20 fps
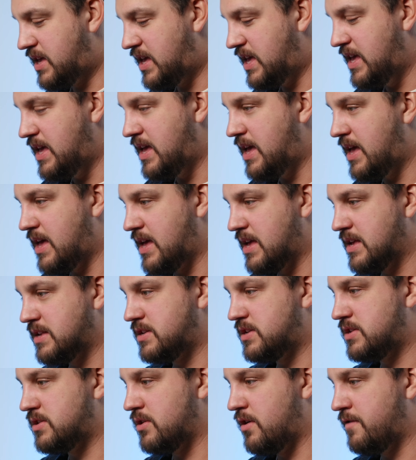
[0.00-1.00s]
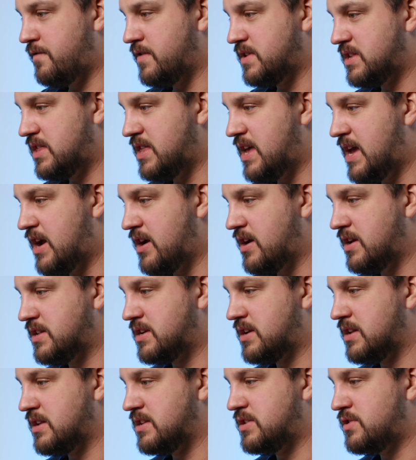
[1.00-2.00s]
key is. So if it's there,
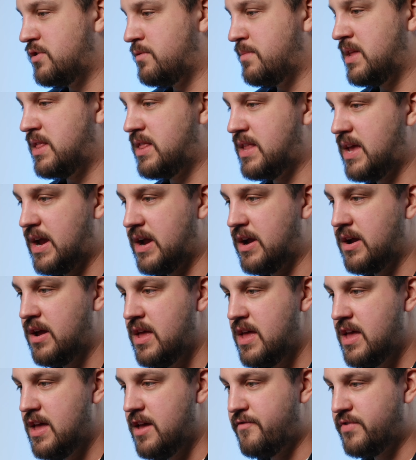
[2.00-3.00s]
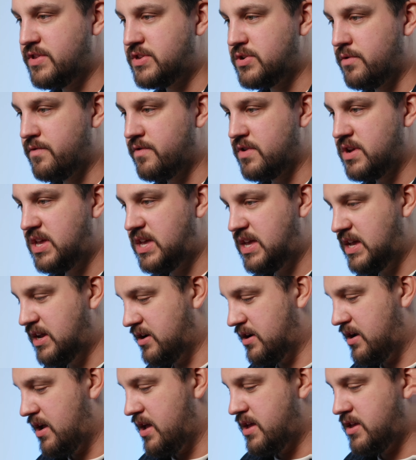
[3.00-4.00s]
it's gonna zoom in there. If it's over
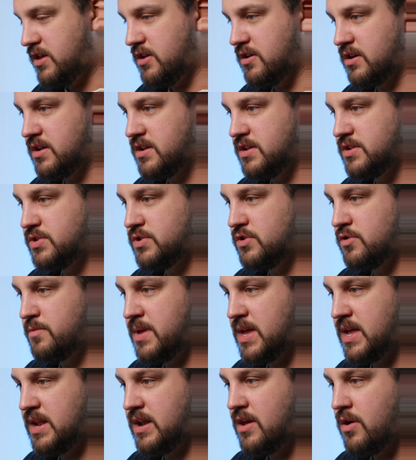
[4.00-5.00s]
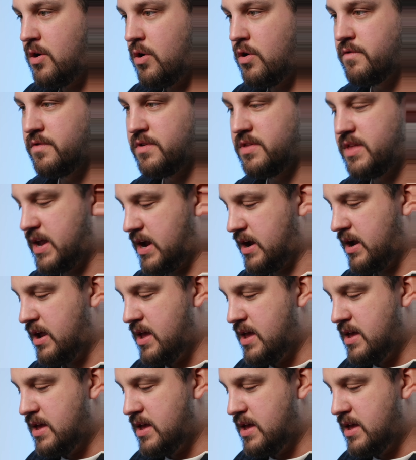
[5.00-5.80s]
here, you're gonna zoom in over there.